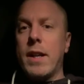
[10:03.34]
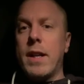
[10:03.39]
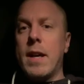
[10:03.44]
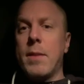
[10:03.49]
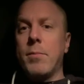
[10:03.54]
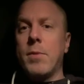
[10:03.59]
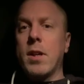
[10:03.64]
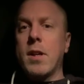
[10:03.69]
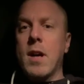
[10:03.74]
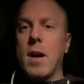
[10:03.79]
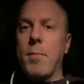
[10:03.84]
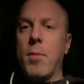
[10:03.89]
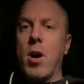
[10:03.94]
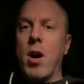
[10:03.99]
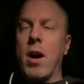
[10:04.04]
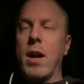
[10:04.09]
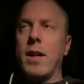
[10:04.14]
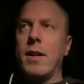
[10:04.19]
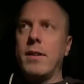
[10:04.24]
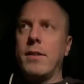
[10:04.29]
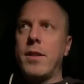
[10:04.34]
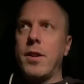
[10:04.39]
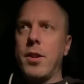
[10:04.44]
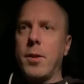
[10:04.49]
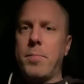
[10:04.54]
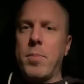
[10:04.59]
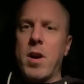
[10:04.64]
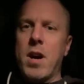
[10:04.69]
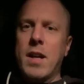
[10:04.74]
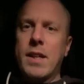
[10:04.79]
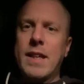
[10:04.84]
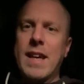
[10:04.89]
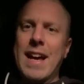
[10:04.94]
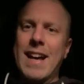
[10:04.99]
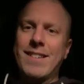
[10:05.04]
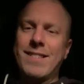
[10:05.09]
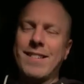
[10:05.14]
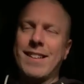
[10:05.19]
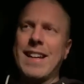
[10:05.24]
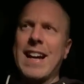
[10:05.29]
him to come on to the
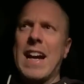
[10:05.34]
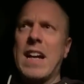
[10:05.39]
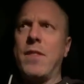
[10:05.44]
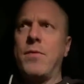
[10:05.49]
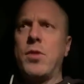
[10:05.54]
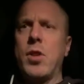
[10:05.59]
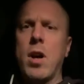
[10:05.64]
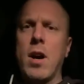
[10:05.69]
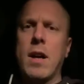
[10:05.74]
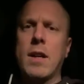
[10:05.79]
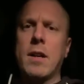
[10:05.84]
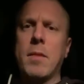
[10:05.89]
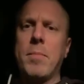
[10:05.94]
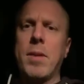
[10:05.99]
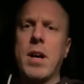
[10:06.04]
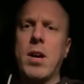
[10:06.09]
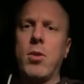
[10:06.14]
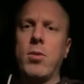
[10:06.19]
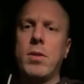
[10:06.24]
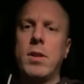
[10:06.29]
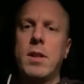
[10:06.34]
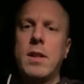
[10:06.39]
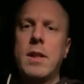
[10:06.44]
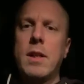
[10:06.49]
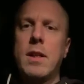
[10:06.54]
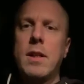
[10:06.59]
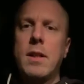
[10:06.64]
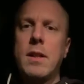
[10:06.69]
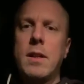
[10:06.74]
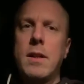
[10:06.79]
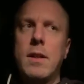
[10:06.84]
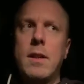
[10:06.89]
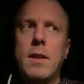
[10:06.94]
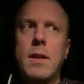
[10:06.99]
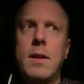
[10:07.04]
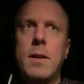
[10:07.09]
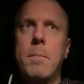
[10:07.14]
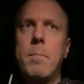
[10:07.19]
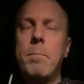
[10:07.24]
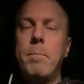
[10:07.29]
podcast and kind of talk about
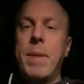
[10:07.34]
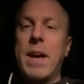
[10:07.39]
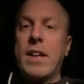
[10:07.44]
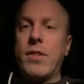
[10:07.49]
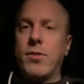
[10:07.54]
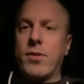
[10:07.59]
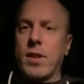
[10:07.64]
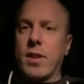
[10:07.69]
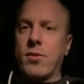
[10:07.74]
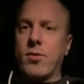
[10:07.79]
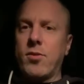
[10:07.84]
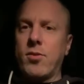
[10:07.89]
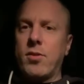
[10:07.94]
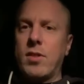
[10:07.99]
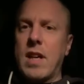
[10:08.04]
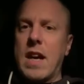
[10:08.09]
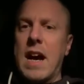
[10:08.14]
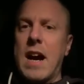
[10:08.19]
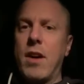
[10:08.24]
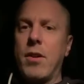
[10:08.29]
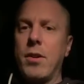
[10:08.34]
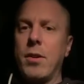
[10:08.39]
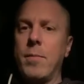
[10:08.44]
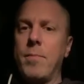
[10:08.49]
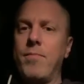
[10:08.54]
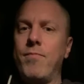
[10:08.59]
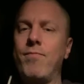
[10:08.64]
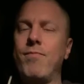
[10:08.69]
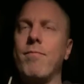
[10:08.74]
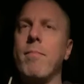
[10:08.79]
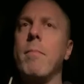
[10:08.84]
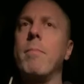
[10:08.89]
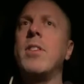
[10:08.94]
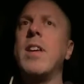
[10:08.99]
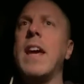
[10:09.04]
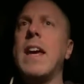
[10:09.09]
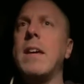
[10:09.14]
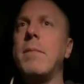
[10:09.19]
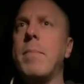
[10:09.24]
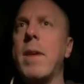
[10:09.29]
basics, how to
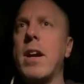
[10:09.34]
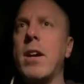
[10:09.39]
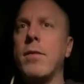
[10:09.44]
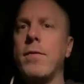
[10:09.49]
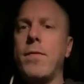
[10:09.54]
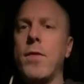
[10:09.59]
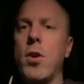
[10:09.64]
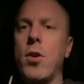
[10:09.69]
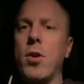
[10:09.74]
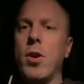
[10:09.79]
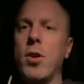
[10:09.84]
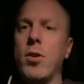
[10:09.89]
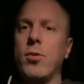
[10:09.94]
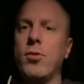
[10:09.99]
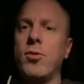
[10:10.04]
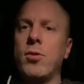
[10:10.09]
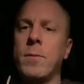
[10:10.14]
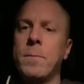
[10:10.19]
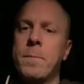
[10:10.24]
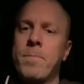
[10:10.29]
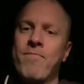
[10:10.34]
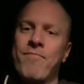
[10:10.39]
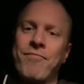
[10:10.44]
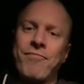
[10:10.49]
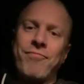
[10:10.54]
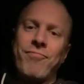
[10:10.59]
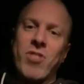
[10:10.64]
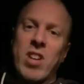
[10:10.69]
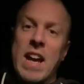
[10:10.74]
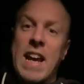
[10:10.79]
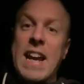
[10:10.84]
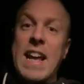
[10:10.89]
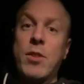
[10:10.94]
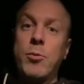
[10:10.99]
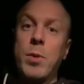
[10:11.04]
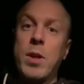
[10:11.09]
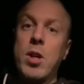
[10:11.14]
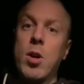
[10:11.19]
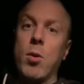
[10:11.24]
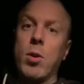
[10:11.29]
take better photos. And as
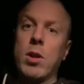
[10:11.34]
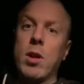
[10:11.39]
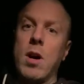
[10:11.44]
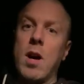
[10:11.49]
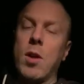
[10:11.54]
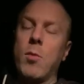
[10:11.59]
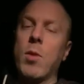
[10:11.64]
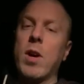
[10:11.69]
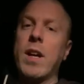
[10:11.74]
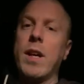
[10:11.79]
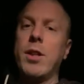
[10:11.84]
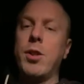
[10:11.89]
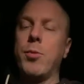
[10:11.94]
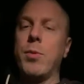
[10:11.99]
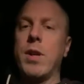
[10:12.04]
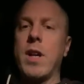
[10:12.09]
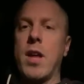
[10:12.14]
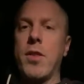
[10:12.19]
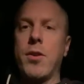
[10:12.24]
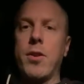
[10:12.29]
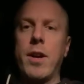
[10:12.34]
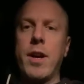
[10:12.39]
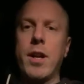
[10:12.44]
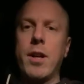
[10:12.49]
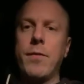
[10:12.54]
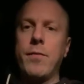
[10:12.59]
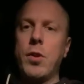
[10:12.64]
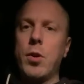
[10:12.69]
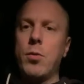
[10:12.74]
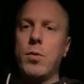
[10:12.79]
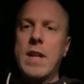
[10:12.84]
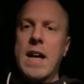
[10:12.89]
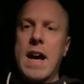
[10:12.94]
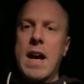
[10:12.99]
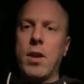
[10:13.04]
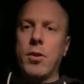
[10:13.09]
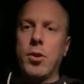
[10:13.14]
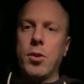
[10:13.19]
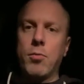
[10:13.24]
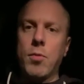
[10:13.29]
we go along, we're going to do another interview
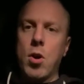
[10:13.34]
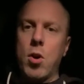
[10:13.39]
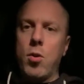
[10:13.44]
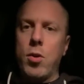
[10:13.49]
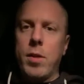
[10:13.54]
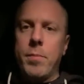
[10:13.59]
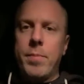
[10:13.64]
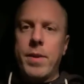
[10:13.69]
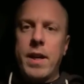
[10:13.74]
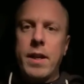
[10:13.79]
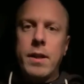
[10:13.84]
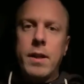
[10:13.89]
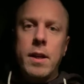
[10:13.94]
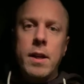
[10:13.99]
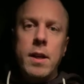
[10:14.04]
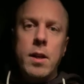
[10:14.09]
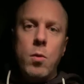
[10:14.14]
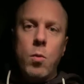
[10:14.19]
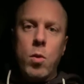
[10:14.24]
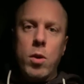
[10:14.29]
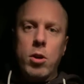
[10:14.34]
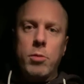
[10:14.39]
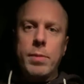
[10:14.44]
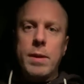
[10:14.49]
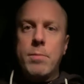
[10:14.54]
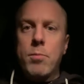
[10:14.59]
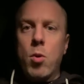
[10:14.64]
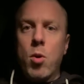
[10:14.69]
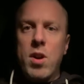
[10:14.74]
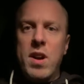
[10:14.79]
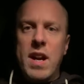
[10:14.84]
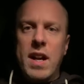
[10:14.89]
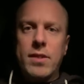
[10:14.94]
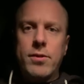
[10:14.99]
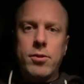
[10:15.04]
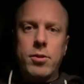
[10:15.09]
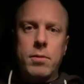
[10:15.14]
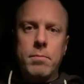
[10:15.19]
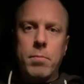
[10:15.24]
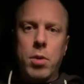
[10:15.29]
down the road a bit where it'll be more
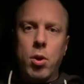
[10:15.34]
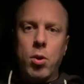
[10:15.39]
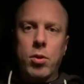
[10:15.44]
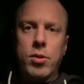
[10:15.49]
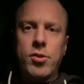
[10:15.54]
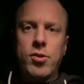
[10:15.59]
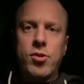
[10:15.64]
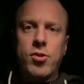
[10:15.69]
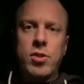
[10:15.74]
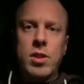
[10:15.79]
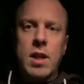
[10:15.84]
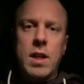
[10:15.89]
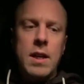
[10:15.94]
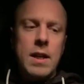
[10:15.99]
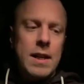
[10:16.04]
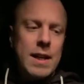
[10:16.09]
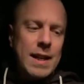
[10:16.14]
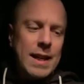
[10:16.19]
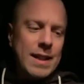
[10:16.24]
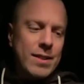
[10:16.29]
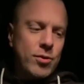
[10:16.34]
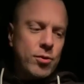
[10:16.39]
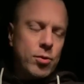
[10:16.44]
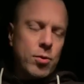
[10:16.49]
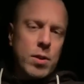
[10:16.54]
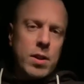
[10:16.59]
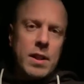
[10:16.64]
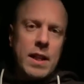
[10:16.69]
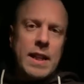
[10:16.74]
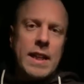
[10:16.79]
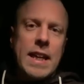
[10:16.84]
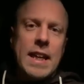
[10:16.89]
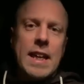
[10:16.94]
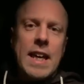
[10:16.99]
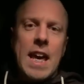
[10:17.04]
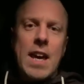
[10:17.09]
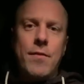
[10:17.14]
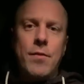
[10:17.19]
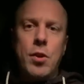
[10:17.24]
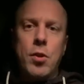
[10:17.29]
nuts and bolts. It's sort of like he
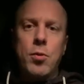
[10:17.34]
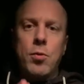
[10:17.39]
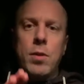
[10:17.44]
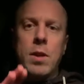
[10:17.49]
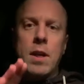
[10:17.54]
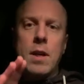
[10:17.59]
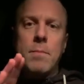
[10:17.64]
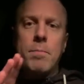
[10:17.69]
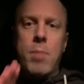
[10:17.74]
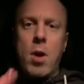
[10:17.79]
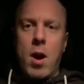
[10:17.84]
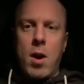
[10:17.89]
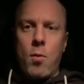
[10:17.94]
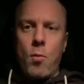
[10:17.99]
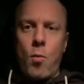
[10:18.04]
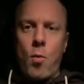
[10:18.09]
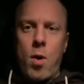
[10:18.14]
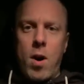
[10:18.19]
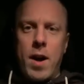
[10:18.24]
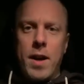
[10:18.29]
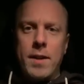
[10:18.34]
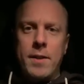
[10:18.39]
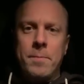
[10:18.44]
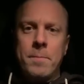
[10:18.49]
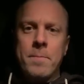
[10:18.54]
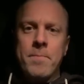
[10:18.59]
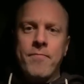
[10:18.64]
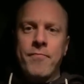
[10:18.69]
gave you part one